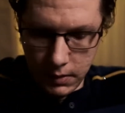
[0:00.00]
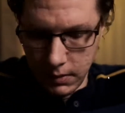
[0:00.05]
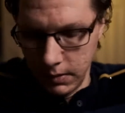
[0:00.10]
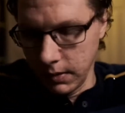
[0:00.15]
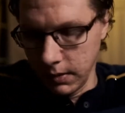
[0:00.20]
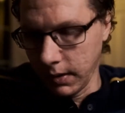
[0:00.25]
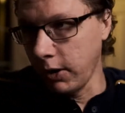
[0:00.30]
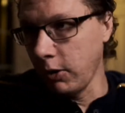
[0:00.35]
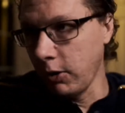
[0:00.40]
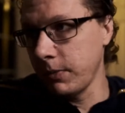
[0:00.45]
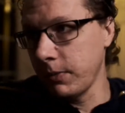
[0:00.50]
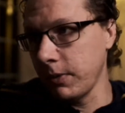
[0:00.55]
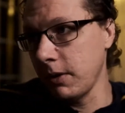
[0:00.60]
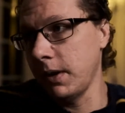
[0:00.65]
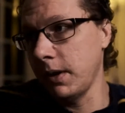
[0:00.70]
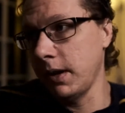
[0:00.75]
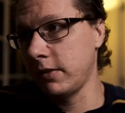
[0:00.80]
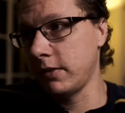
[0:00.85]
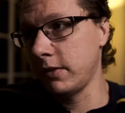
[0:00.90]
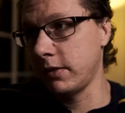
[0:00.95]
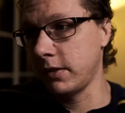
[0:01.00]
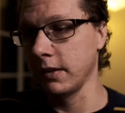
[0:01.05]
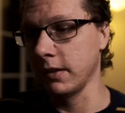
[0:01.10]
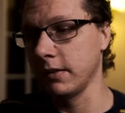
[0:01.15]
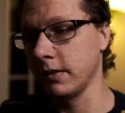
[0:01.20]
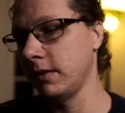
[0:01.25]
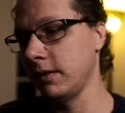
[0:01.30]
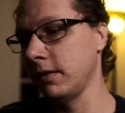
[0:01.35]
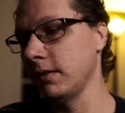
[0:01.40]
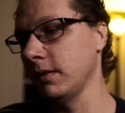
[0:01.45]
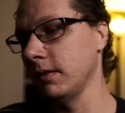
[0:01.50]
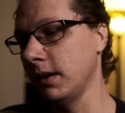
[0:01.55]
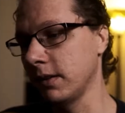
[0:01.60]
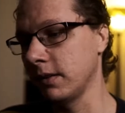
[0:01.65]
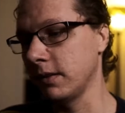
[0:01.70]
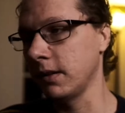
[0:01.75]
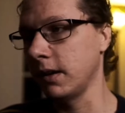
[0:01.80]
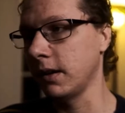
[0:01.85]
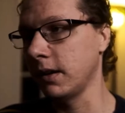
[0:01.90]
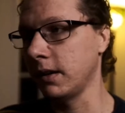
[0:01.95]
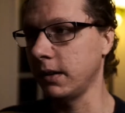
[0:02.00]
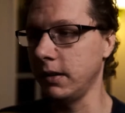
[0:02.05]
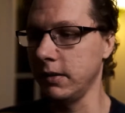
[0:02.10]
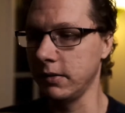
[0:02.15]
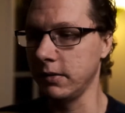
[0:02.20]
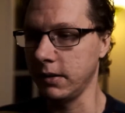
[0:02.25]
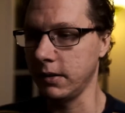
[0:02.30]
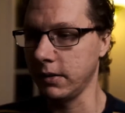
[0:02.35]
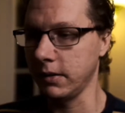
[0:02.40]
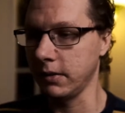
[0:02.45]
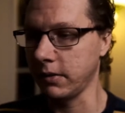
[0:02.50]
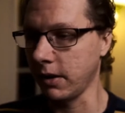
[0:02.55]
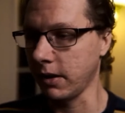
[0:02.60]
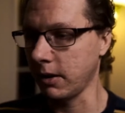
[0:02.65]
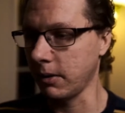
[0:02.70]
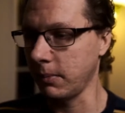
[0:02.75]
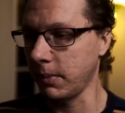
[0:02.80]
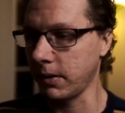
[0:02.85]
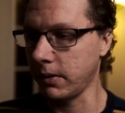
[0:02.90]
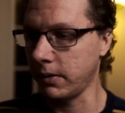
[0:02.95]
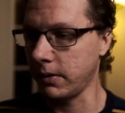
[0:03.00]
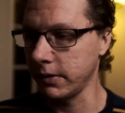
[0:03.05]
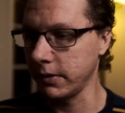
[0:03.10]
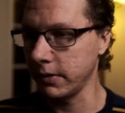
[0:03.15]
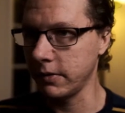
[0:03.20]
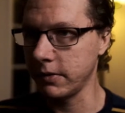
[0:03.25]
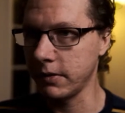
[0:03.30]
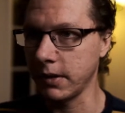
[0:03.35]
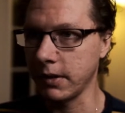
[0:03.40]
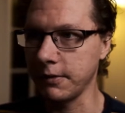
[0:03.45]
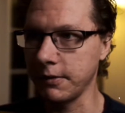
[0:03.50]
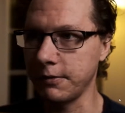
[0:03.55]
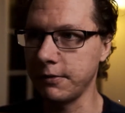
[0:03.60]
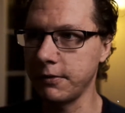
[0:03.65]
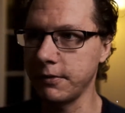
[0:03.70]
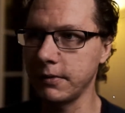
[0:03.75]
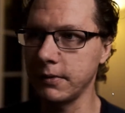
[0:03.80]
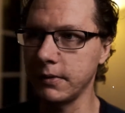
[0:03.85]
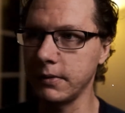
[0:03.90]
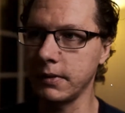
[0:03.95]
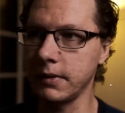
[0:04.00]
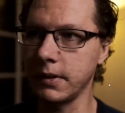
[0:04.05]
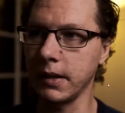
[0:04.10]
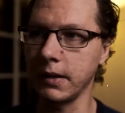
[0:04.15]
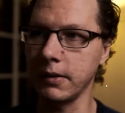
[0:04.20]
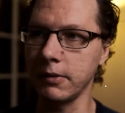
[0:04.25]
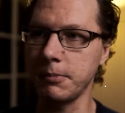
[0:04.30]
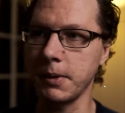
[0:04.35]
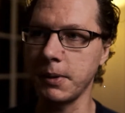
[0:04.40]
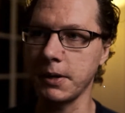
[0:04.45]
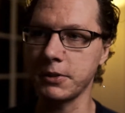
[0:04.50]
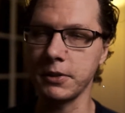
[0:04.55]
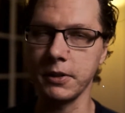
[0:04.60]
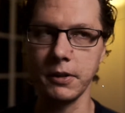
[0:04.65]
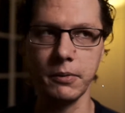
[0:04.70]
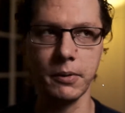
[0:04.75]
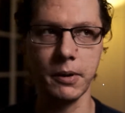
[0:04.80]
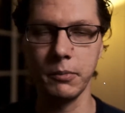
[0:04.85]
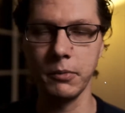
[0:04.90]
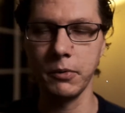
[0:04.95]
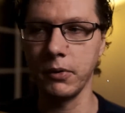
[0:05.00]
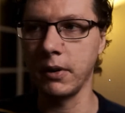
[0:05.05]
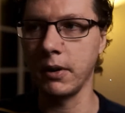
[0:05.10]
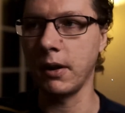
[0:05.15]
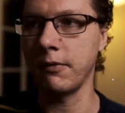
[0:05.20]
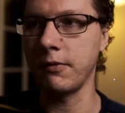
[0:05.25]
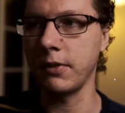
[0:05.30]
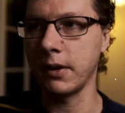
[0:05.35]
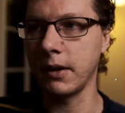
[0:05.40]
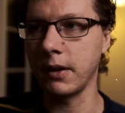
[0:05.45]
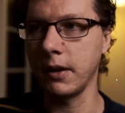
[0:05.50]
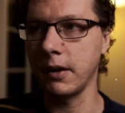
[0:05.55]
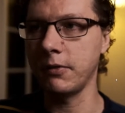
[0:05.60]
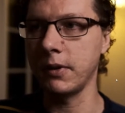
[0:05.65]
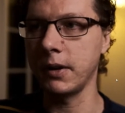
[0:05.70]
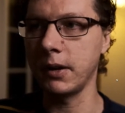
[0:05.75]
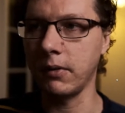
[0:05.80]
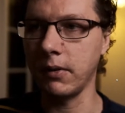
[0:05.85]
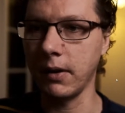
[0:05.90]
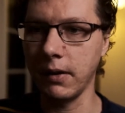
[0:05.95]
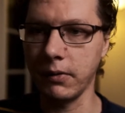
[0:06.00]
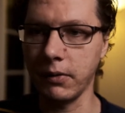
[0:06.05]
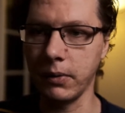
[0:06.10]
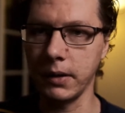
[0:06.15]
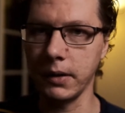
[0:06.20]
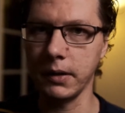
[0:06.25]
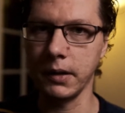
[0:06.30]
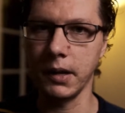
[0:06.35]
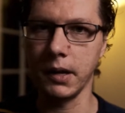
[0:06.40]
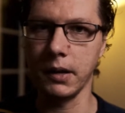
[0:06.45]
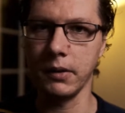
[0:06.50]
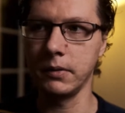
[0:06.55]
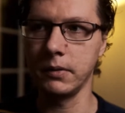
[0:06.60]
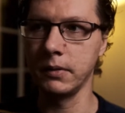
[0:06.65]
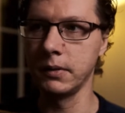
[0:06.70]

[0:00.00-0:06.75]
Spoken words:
I hope that makes sense. It's not easy to talk about all this stuff, like especially when I'm doing it off the cuff and I don't have it written down.